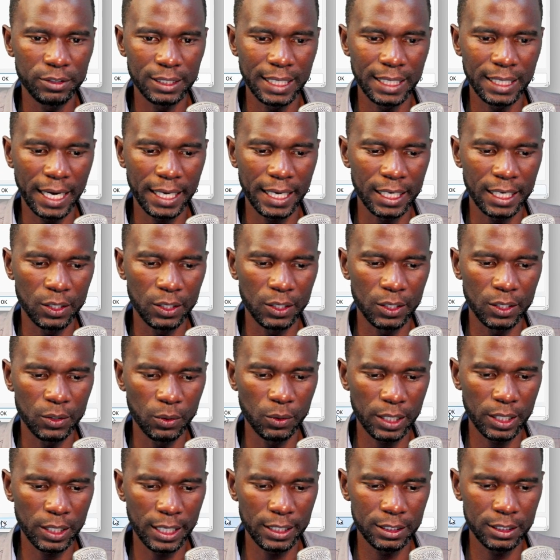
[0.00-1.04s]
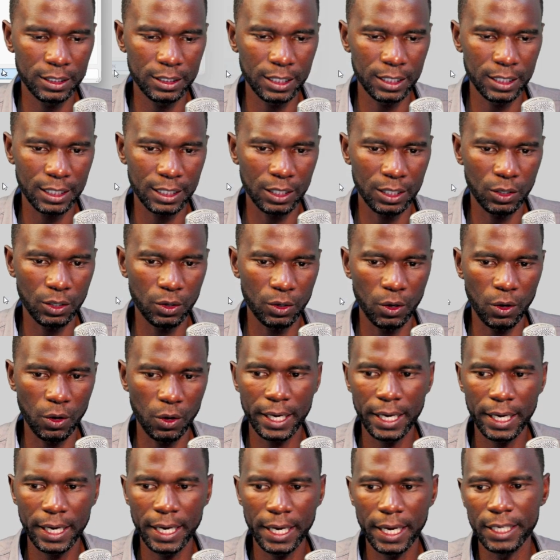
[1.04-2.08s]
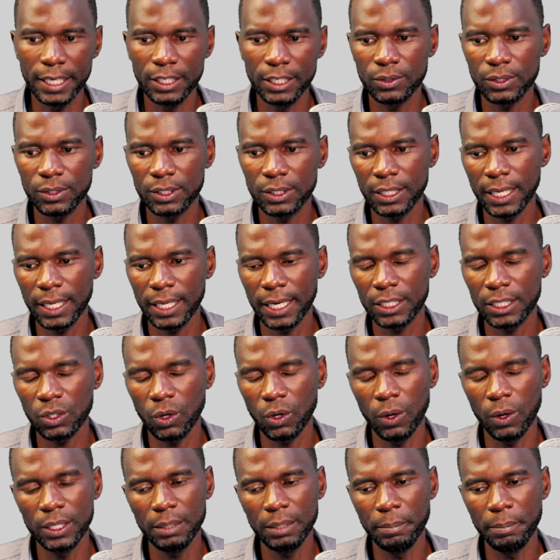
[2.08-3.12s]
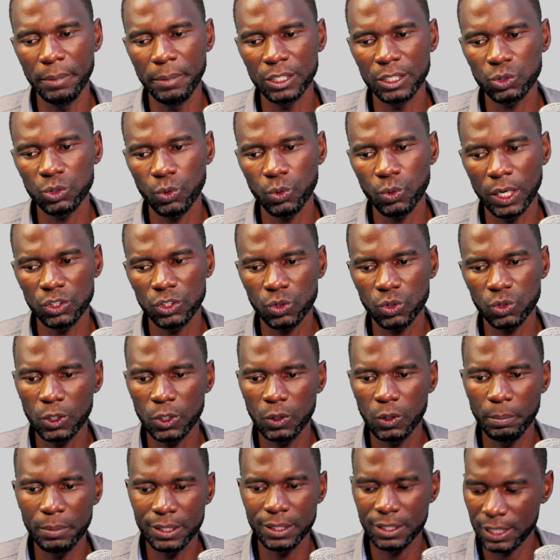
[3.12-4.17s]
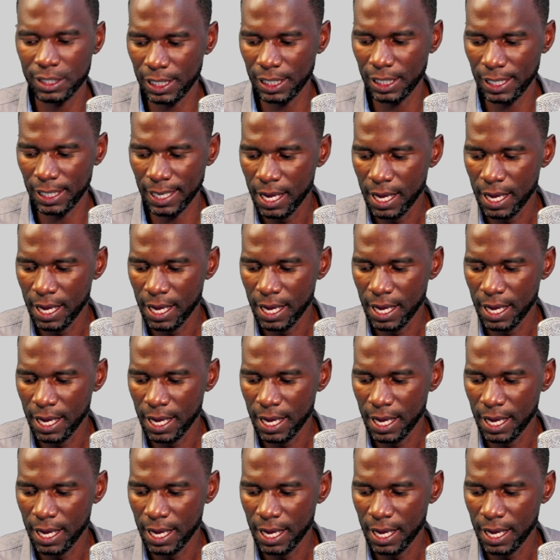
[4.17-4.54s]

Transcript: I can do that. Just click on OK and you see that only base one is going to be saved.